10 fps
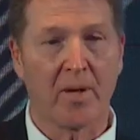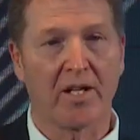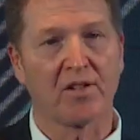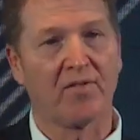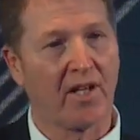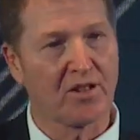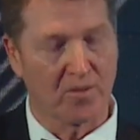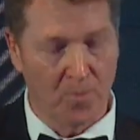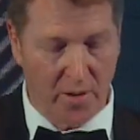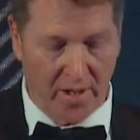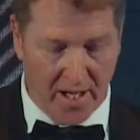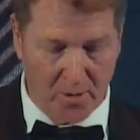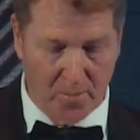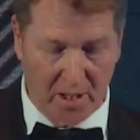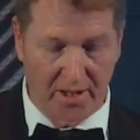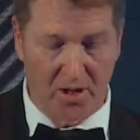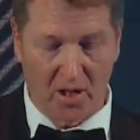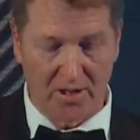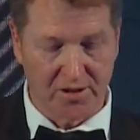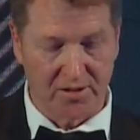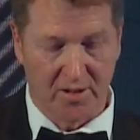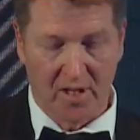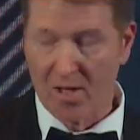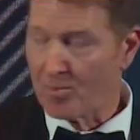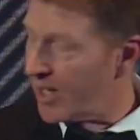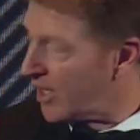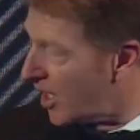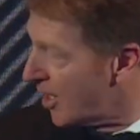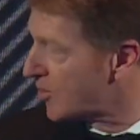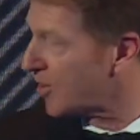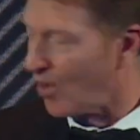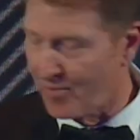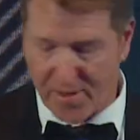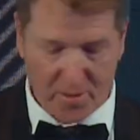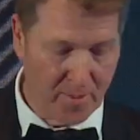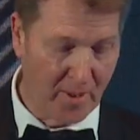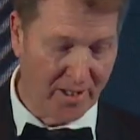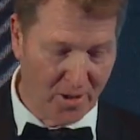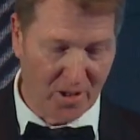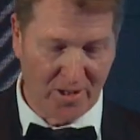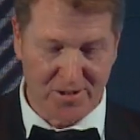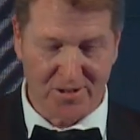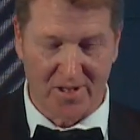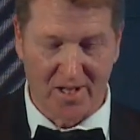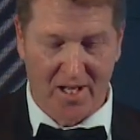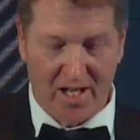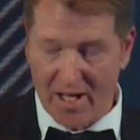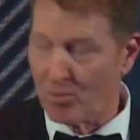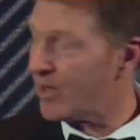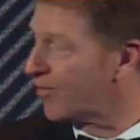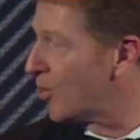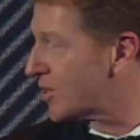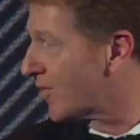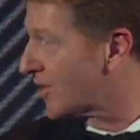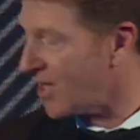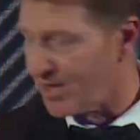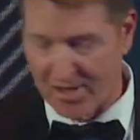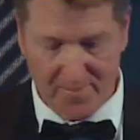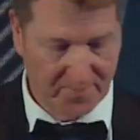managing funds of more than $100 billion, paying claims of over $3 billion, and we're the voice of the sector.